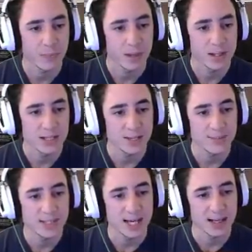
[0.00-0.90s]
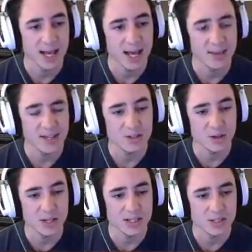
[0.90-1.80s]
Dema's sitting there. I think he's going
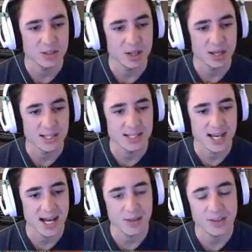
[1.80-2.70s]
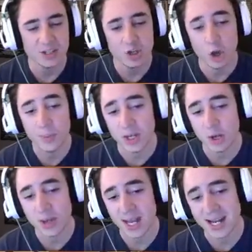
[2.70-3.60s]
to get his nade out. This could be an
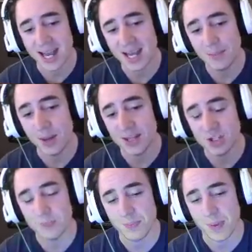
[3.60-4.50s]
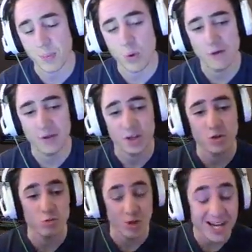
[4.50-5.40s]
okay nade, but it should be more of a
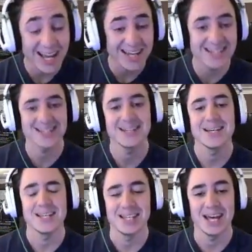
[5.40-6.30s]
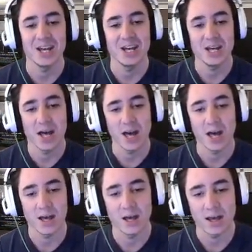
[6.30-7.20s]
grenade than
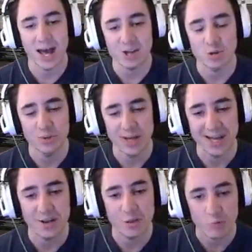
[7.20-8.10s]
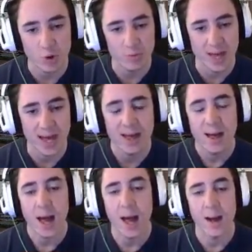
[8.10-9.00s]
an actual nade thrown there.
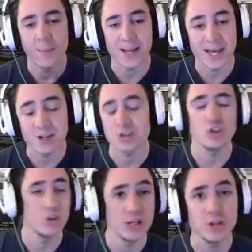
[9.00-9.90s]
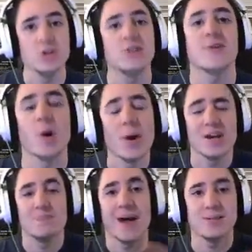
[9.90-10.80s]
Again, because you need to figure out where
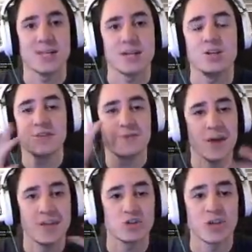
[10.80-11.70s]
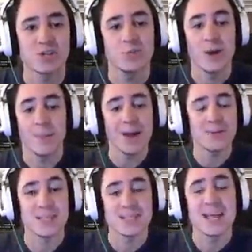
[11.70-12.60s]
it's bouncing. You need to find that trajectory where it
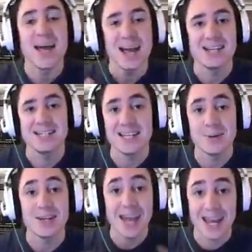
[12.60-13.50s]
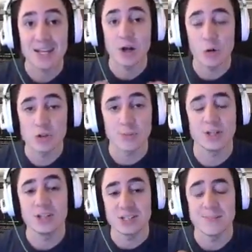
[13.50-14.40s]
bounces, and Dema nade or
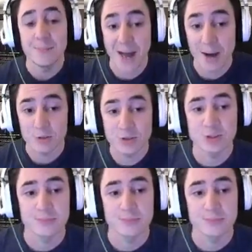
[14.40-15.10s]
ultimate doesn't bounce